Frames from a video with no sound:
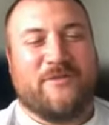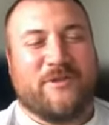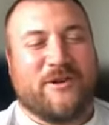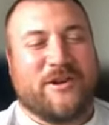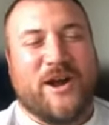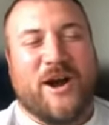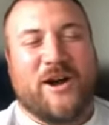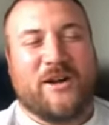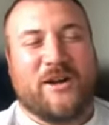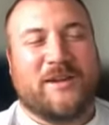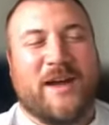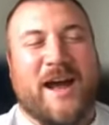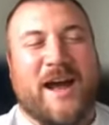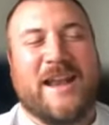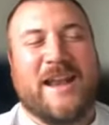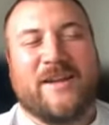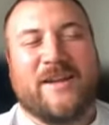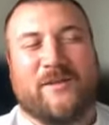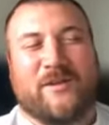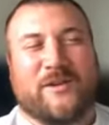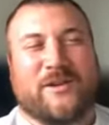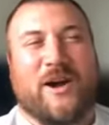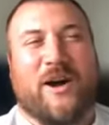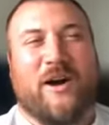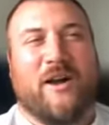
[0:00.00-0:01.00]
called
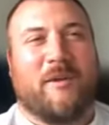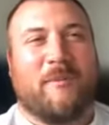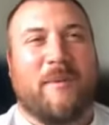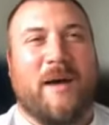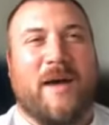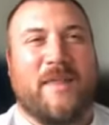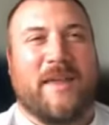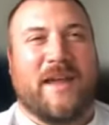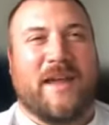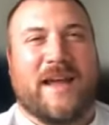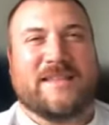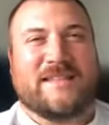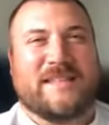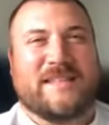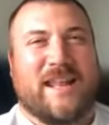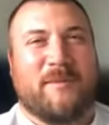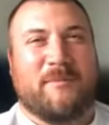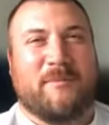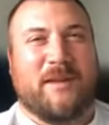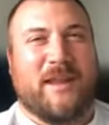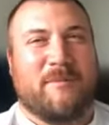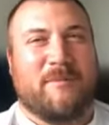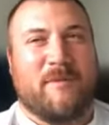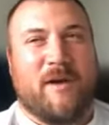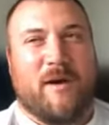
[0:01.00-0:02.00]
him. I think I sent him
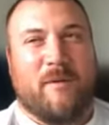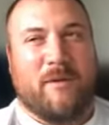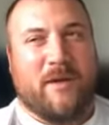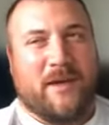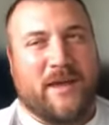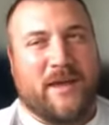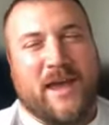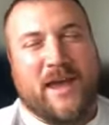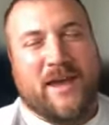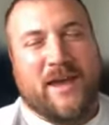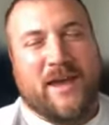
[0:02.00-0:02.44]
an email. I'm like, "Hey,